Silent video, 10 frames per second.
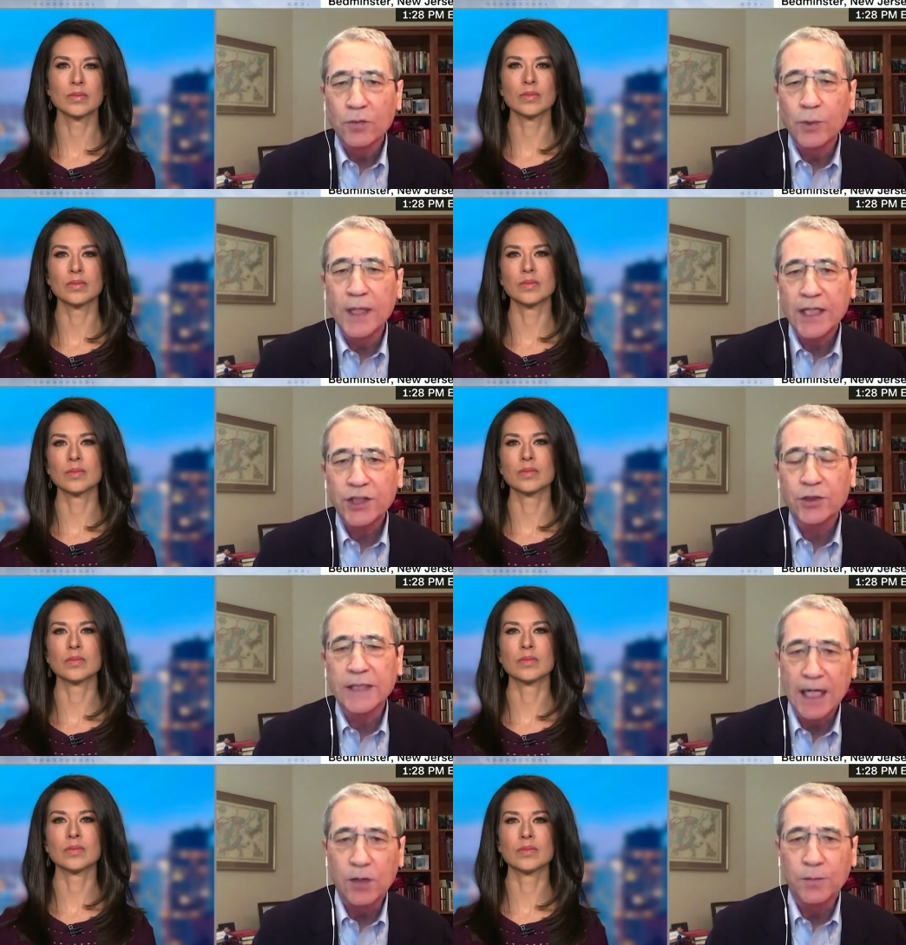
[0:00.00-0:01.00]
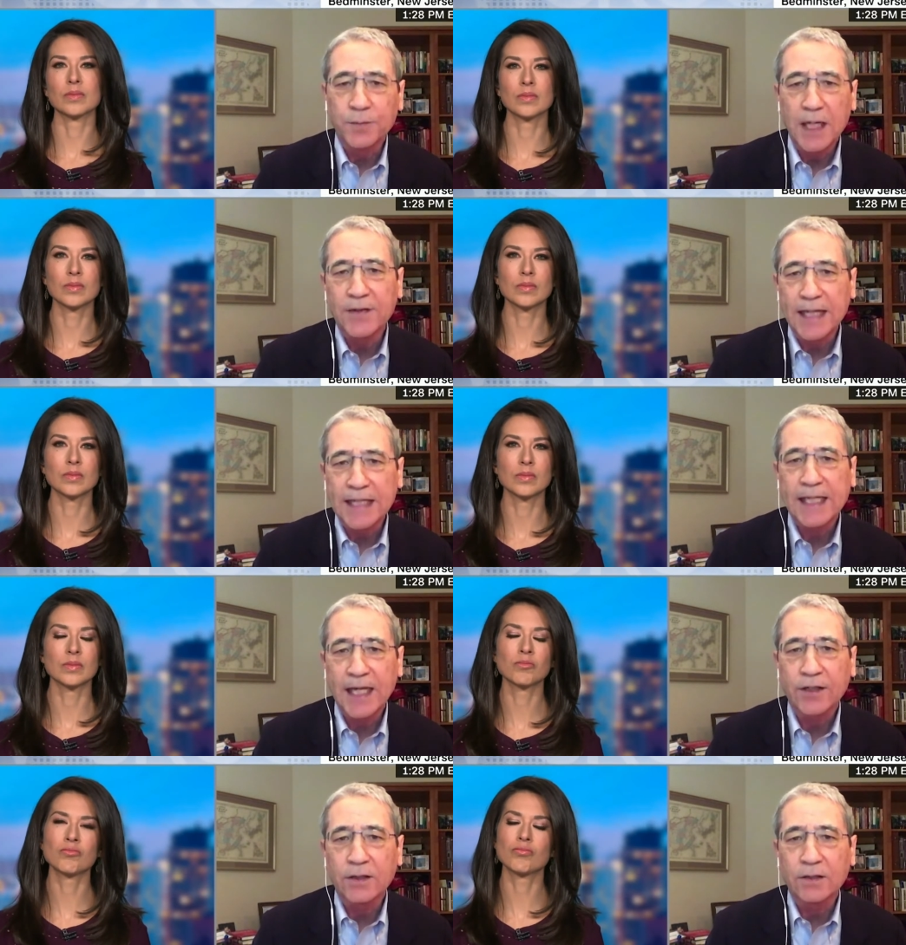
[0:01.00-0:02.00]
Speaker 1: would actually help uh, that
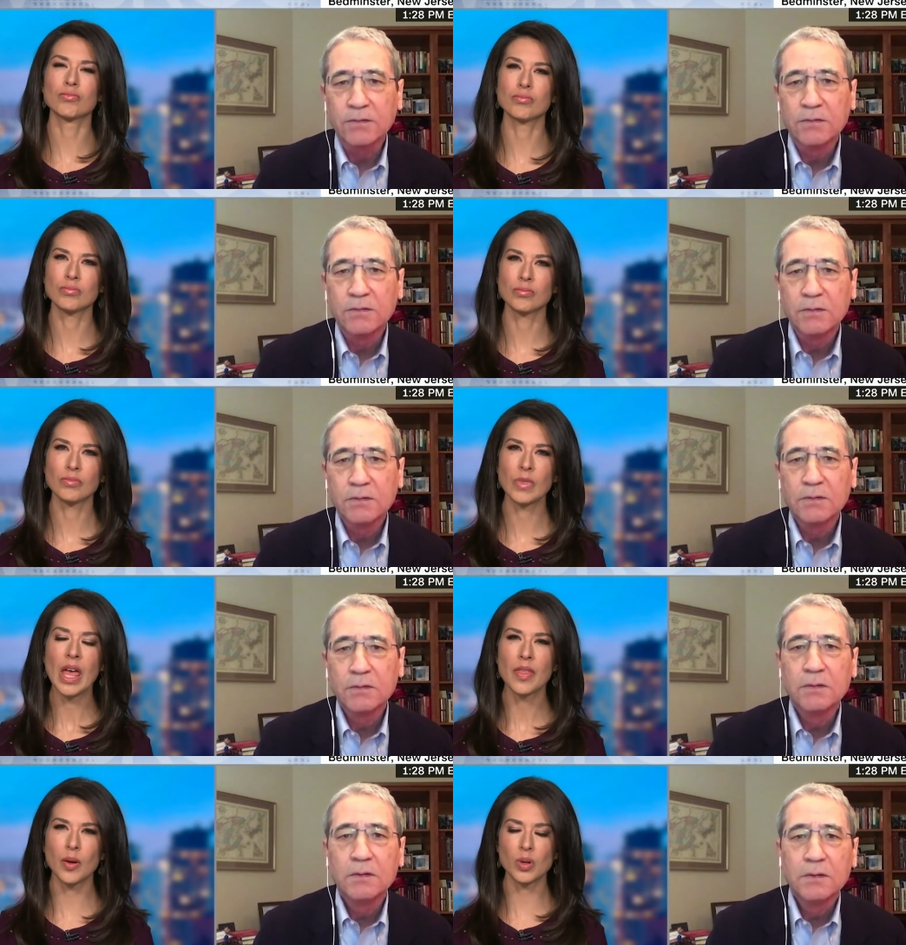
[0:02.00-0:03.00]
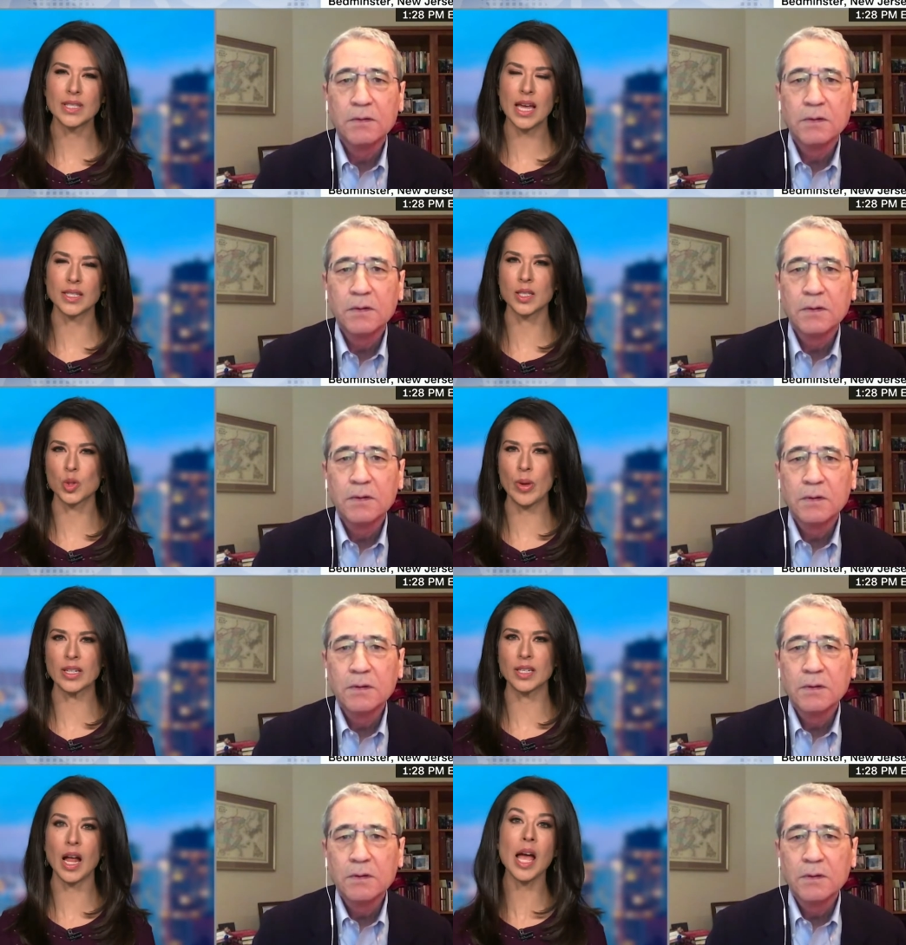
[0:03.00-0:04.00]
candidate.
Speaker 2: There was that
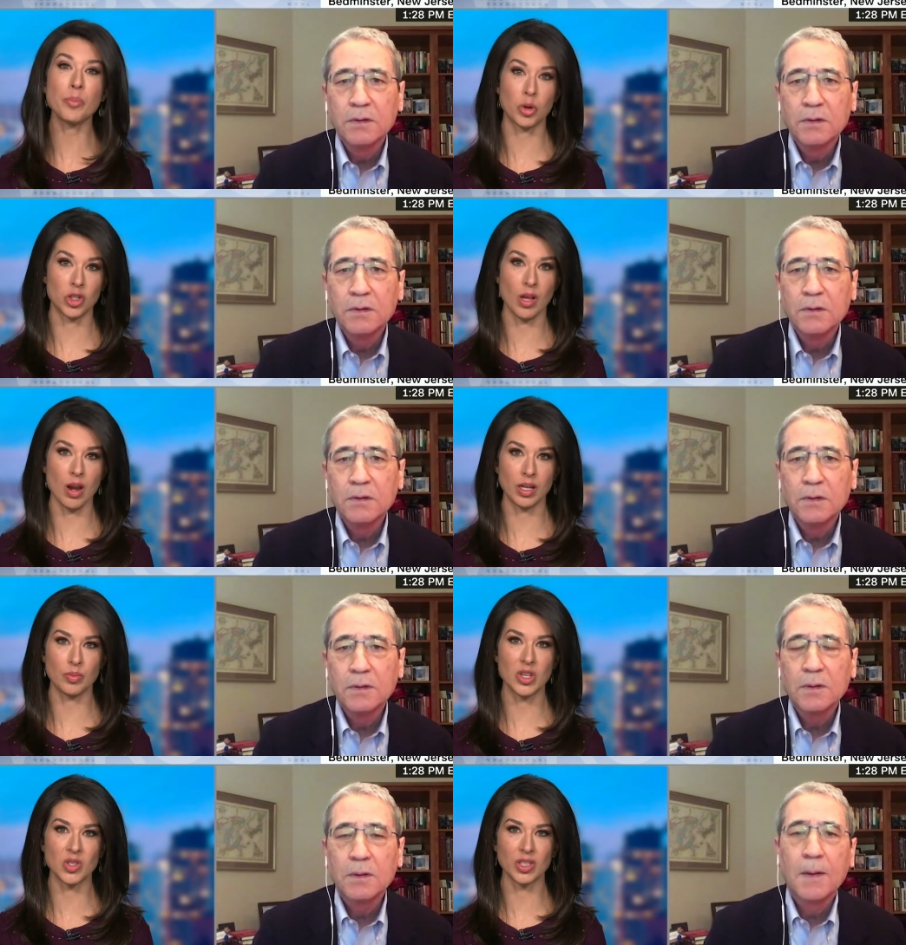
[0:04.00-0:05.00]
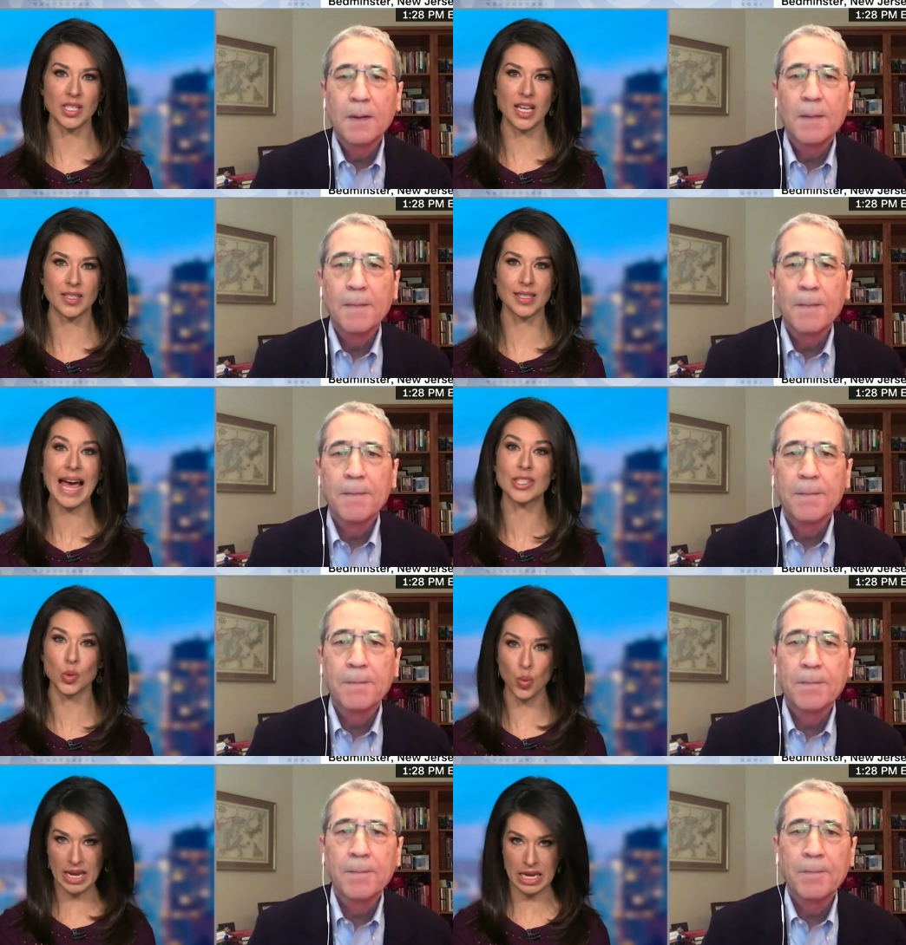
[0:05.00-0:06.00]
suspected hypersonic missile test
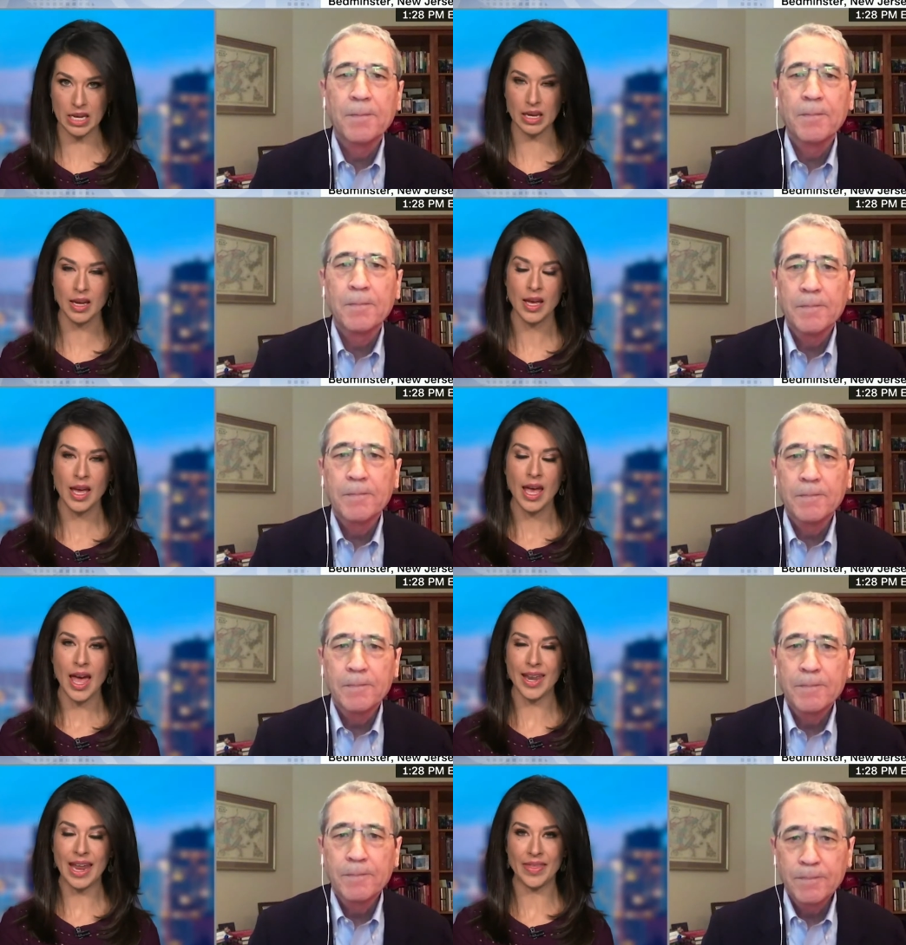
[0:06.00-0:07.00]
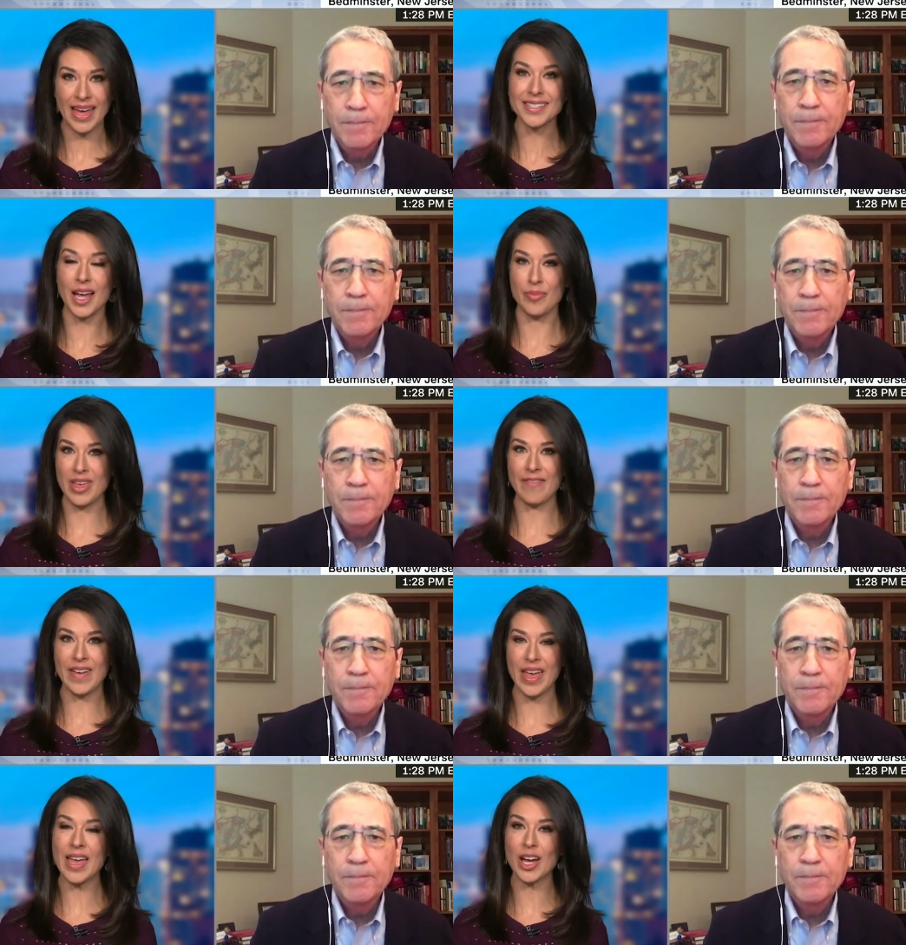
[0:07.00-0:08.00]
last week. And at that time, the
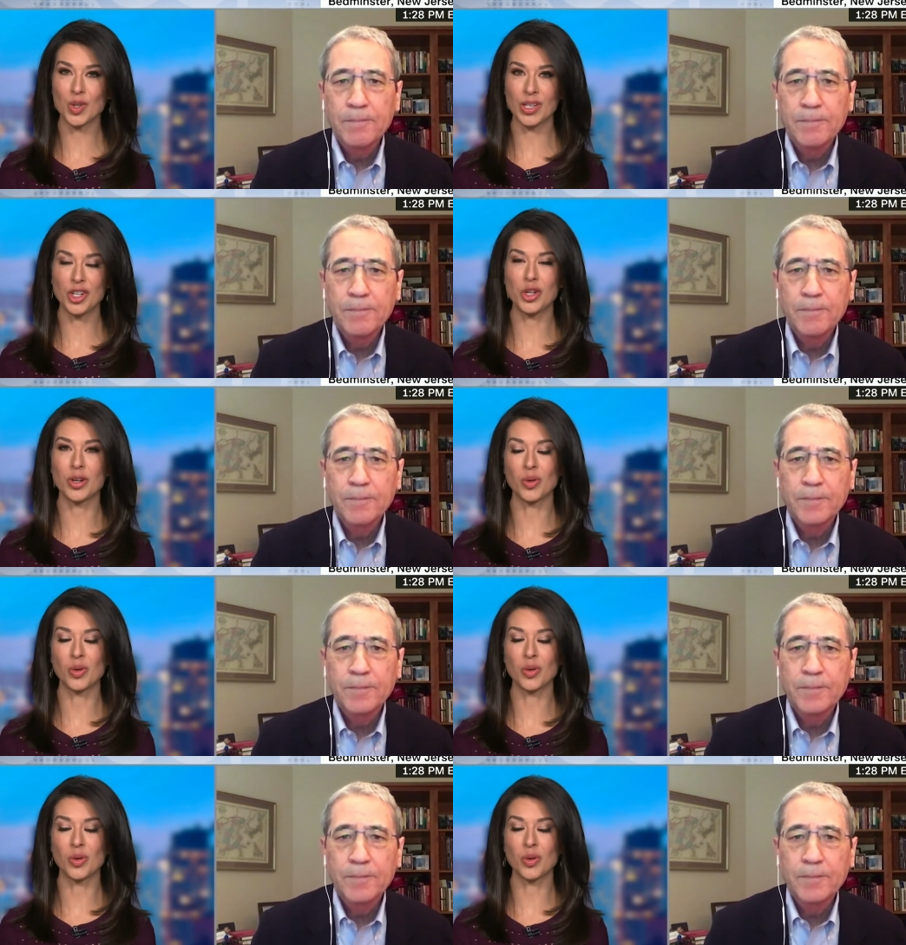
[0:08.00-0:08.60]
FAA actually issued a